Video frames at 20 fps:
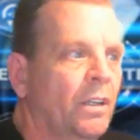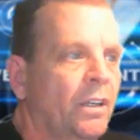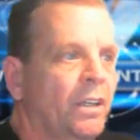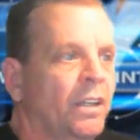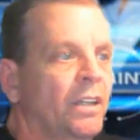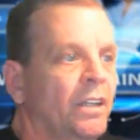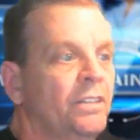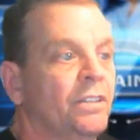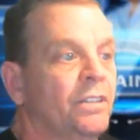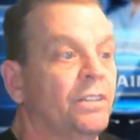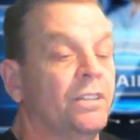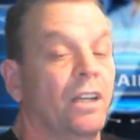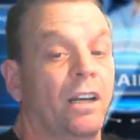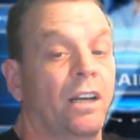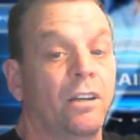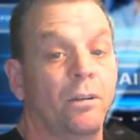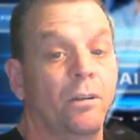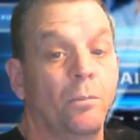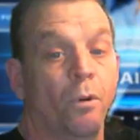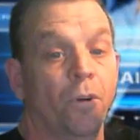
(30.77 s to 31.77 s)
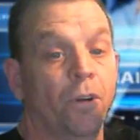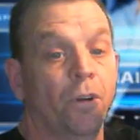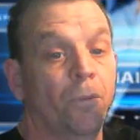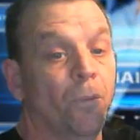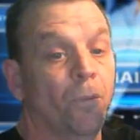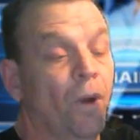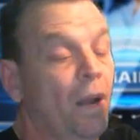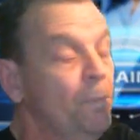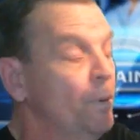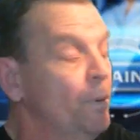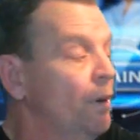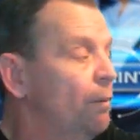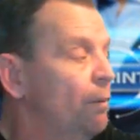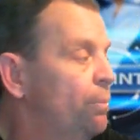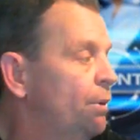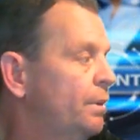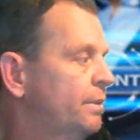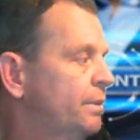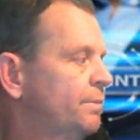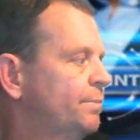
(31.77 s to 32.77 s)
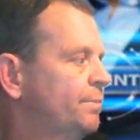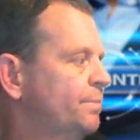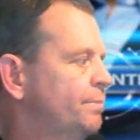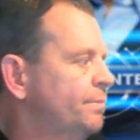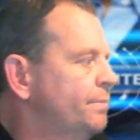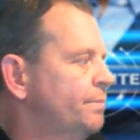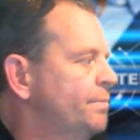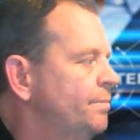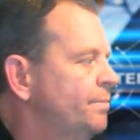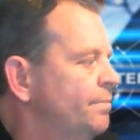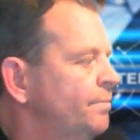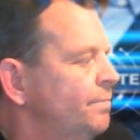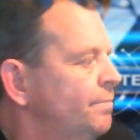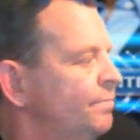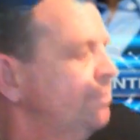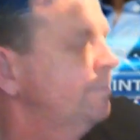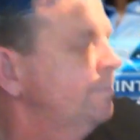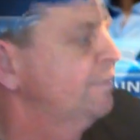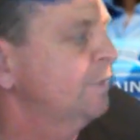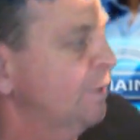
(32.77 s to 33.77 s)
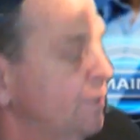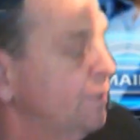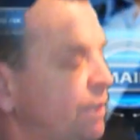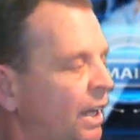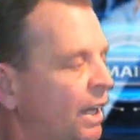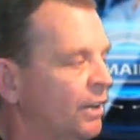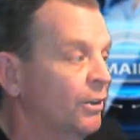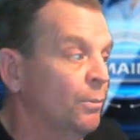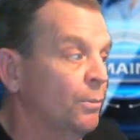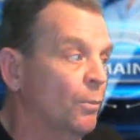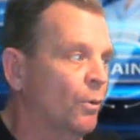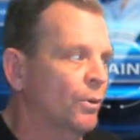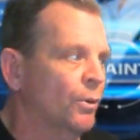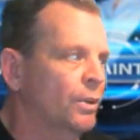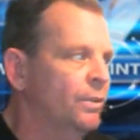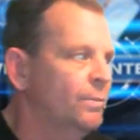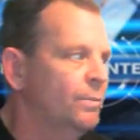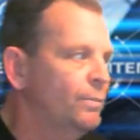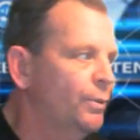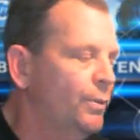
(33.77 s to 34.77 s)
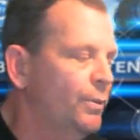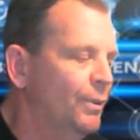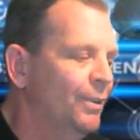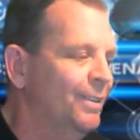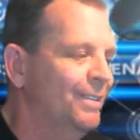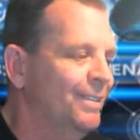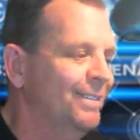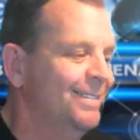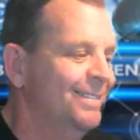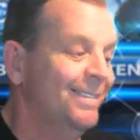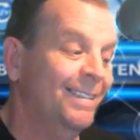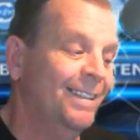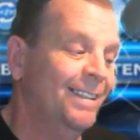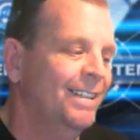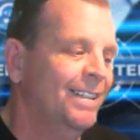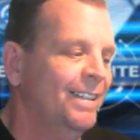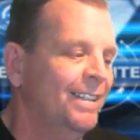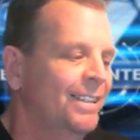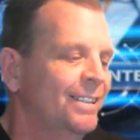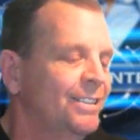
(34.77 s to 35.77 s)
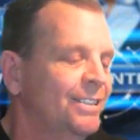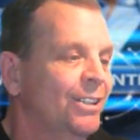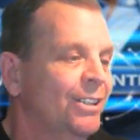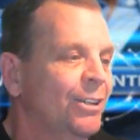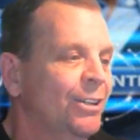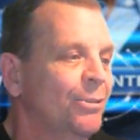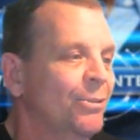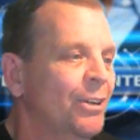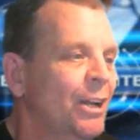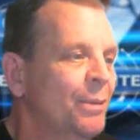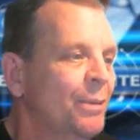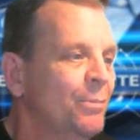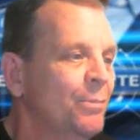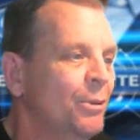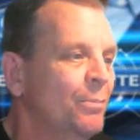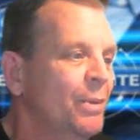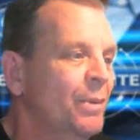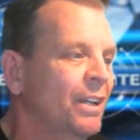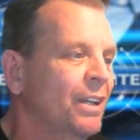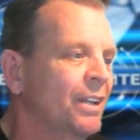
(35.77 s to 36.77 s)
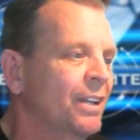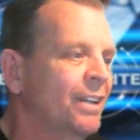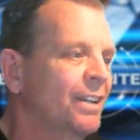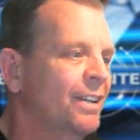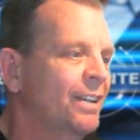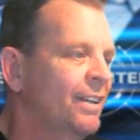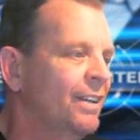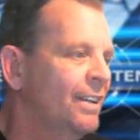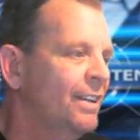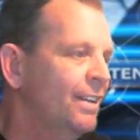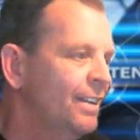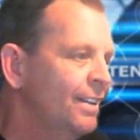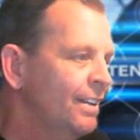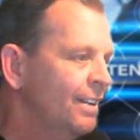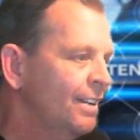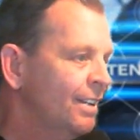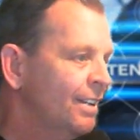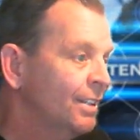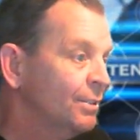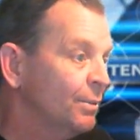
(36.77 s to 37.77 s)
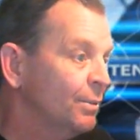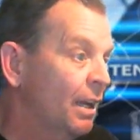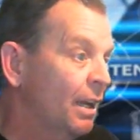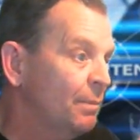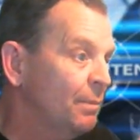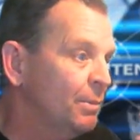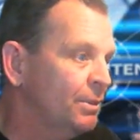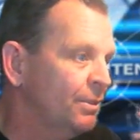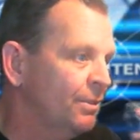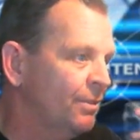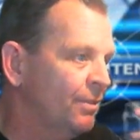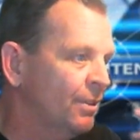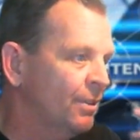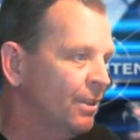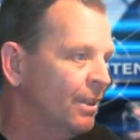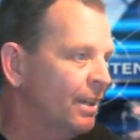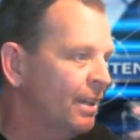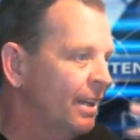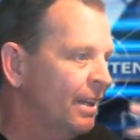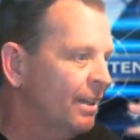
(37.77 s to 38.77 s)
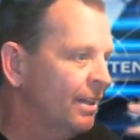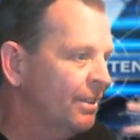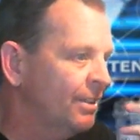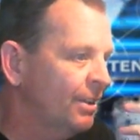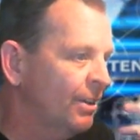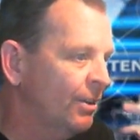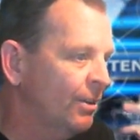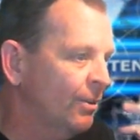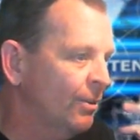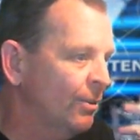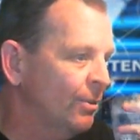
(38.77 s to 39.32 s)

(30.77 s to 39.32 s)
It's Saturday morning wrap up. Saturday morning. Tell you what happened to me. What happens if you lay down in here?